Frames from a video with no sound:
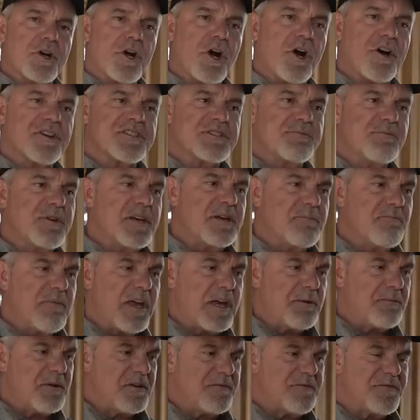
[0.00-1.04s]
cost me
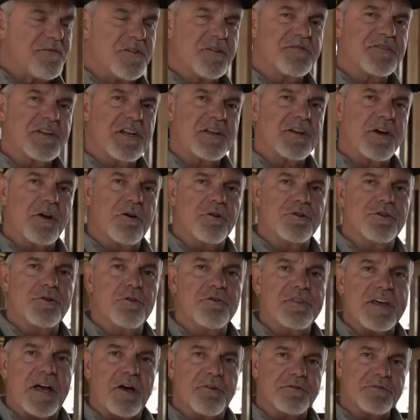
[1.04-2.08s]
maybe 1500
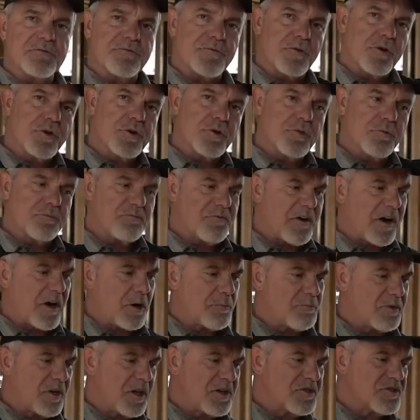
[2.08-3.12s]
2000 for new
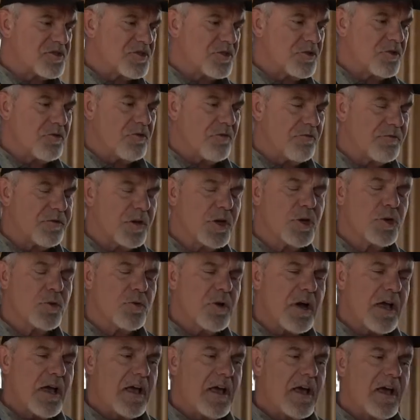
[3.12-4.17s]
fireplace chew,
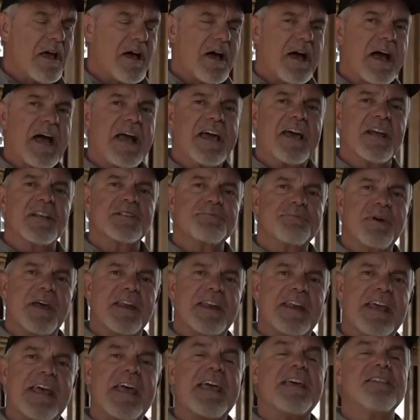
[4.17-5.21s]
flue, I gotta
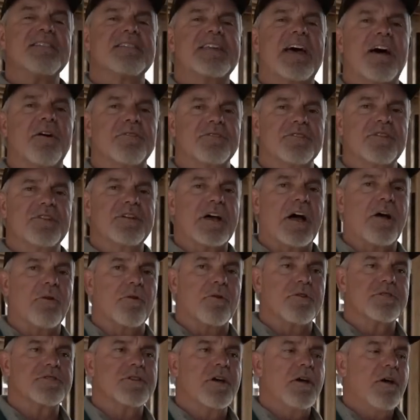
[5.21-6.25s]
spend
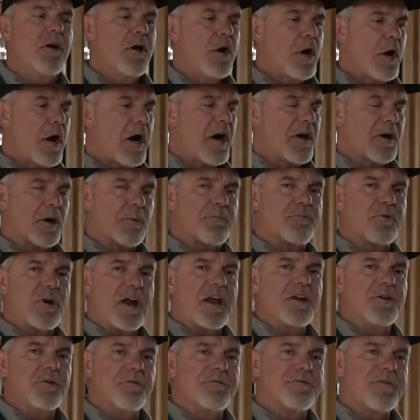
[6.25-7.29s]
$8,000 on a
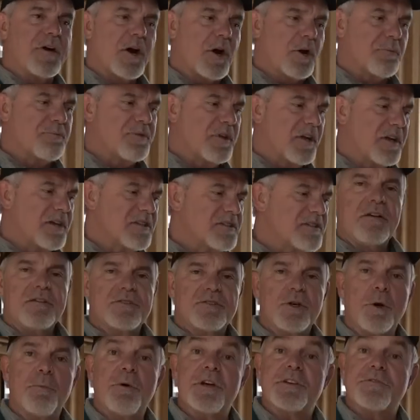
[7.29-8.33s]
brand new fireplace.
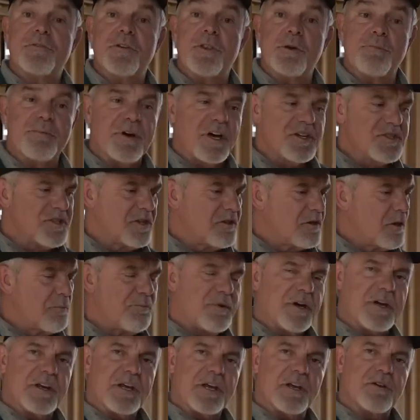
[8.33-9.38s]
So much for the budget,
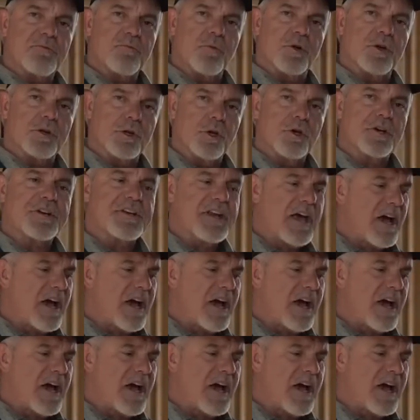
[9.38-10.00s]
but it will look